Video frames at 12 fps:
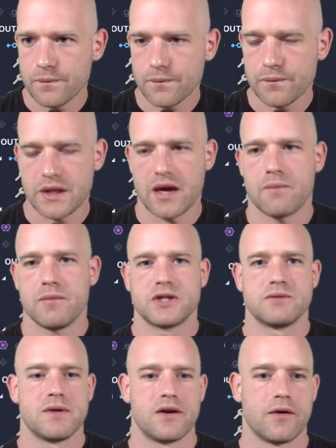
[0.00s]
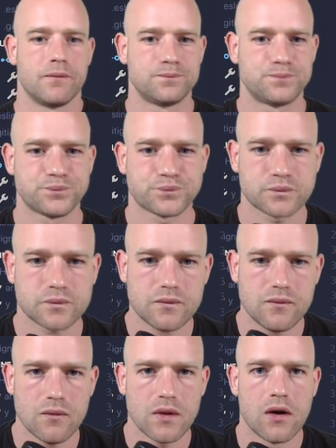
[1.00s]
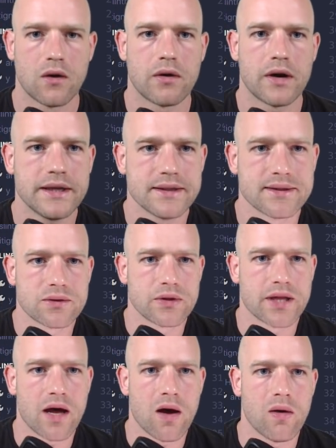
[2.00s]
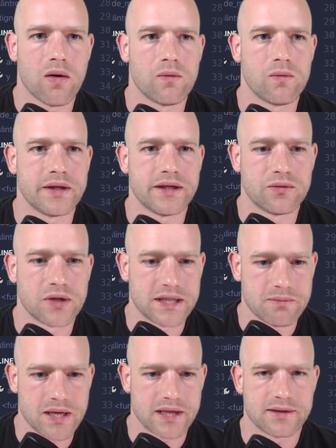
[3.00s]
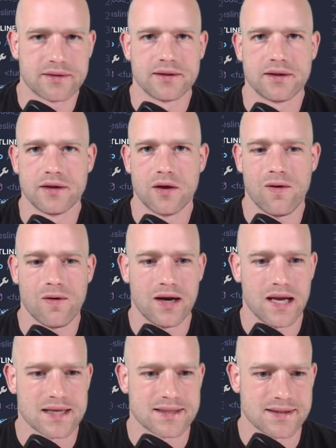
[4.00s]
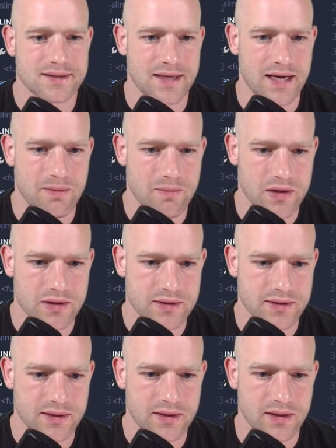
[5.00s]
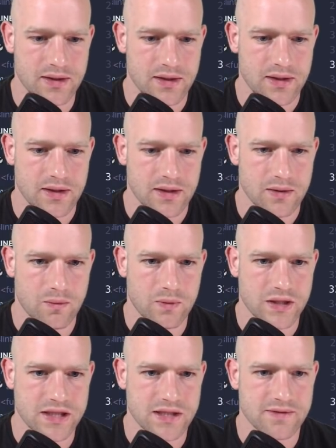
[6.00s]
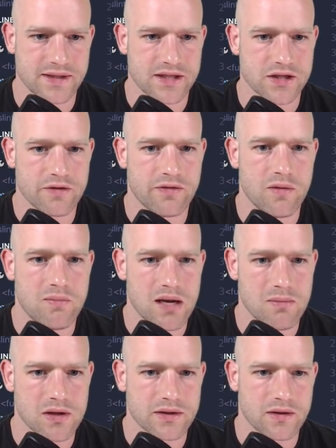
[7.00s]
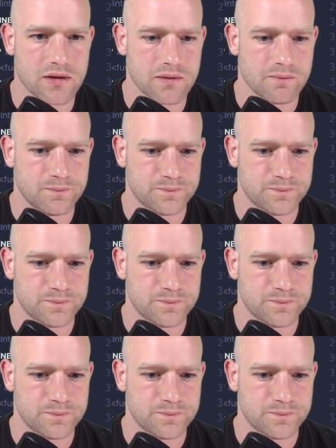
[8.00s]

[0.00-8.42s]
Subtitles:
Yeah, much better. All right, now we need to animate our last element, which is this shuffle play button.